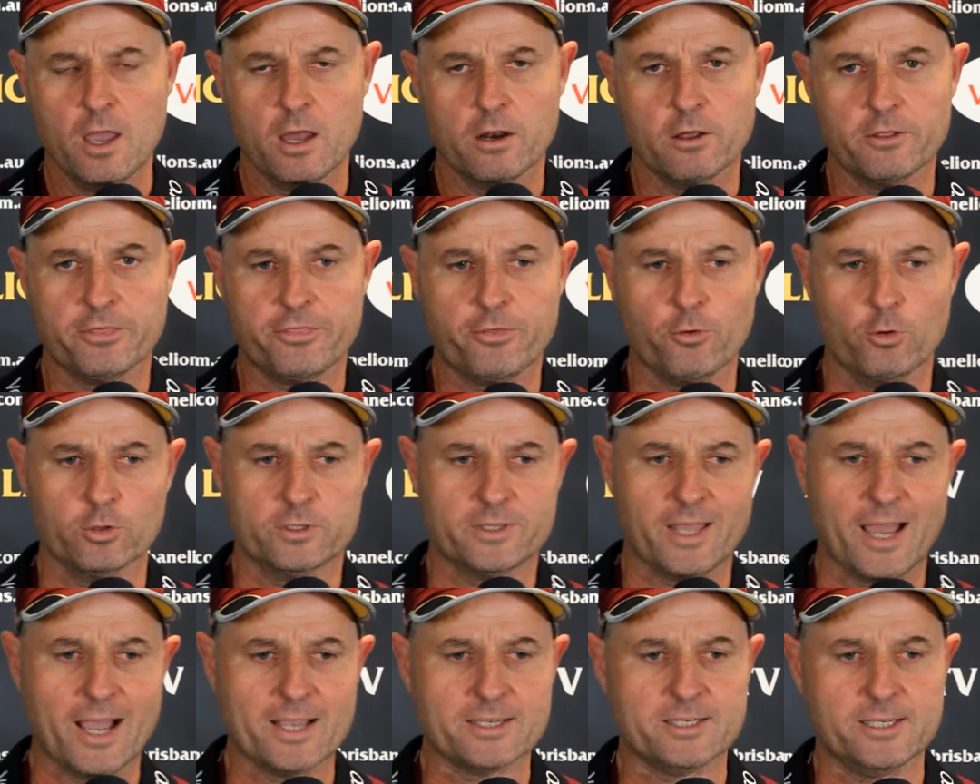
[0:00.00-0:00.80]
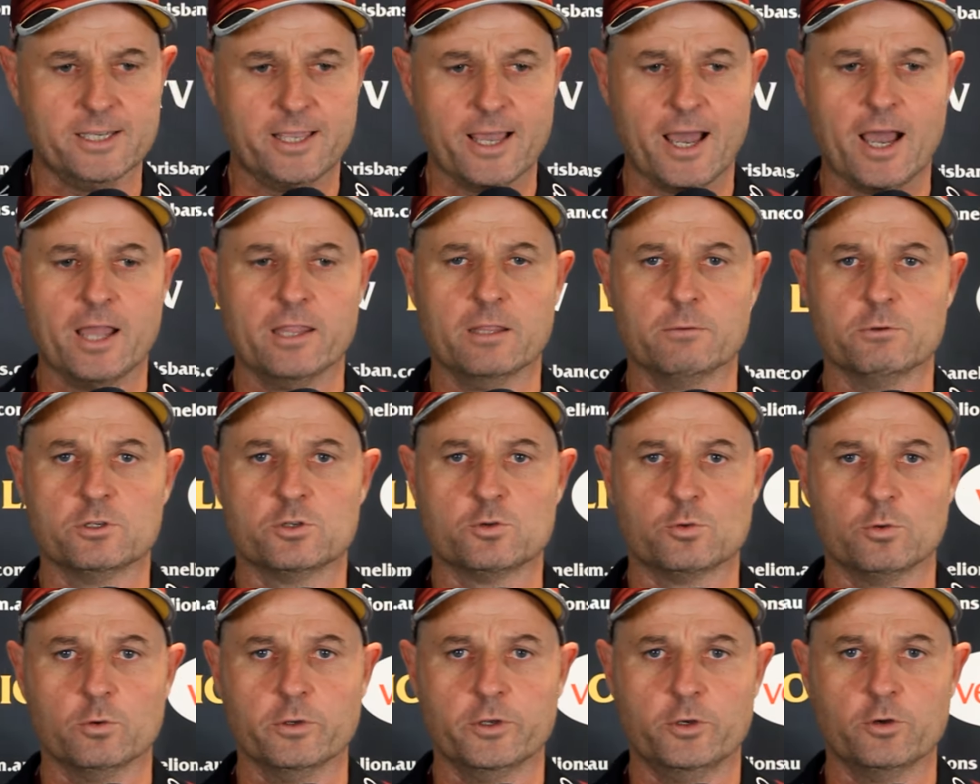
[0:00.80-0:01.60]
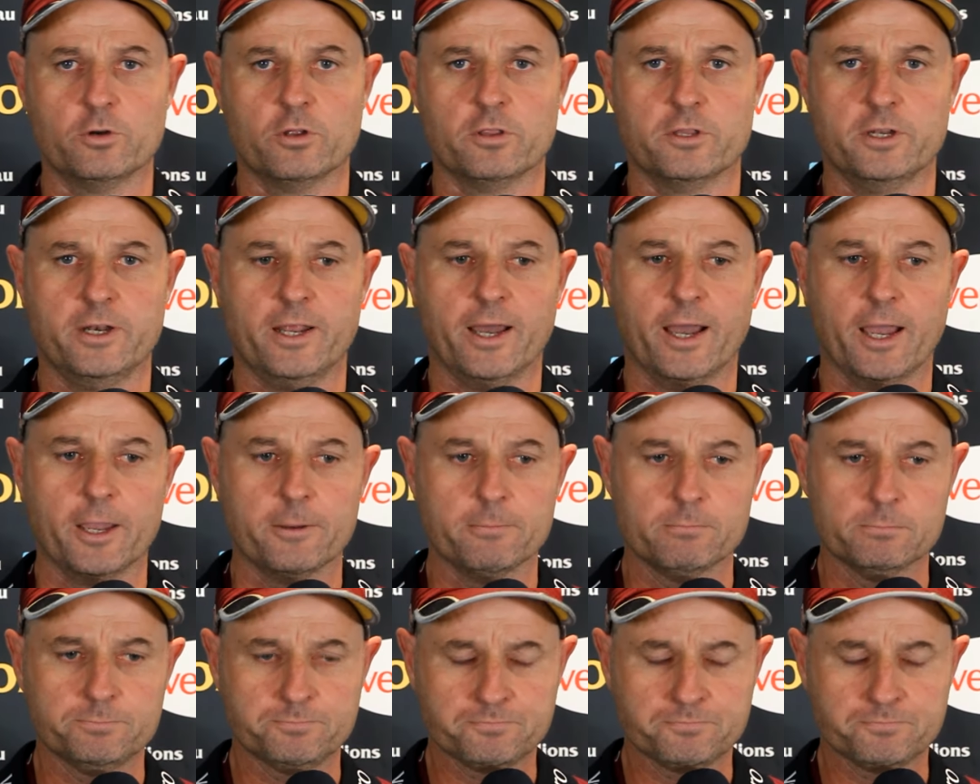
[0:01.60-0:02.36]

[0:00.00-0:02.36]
And I thought Darcy Gardner was really good on the day.